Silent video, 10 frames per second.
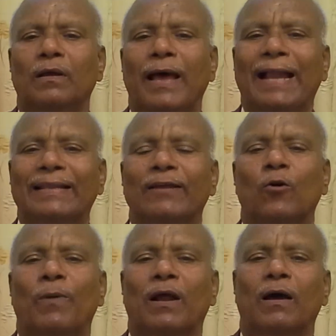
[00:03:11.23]
and then
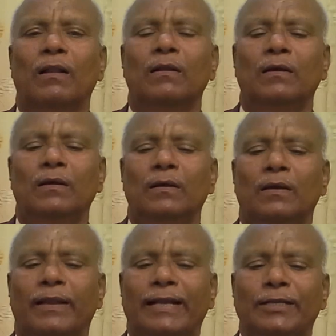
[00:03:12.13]
overall
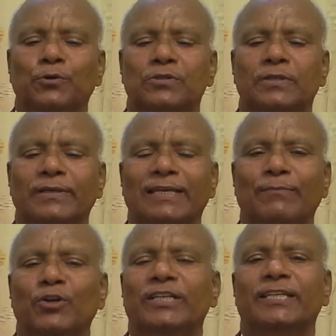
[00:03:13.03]
reduced
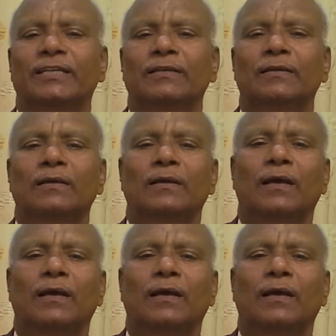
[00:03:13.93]
immunity,